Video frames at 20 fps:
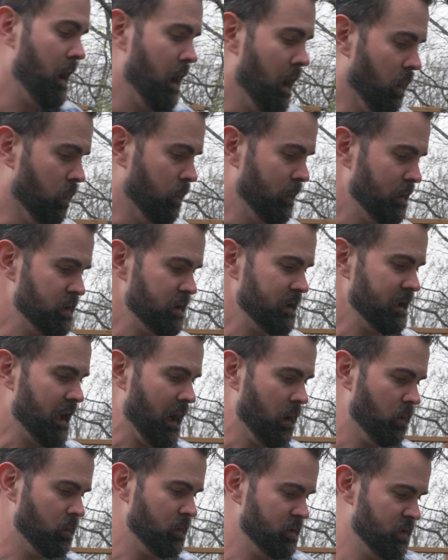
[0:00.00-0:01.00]
originally
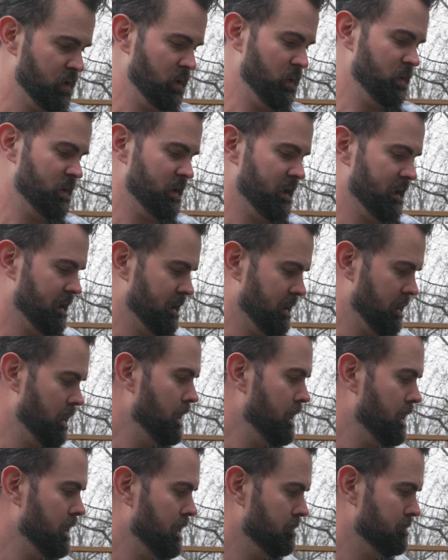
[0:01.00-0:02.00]
I was using
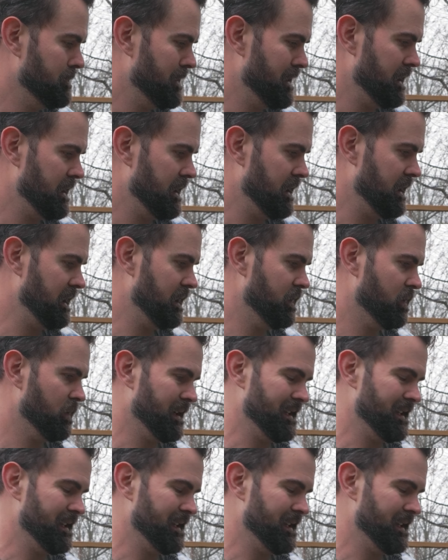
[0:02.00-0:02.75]
either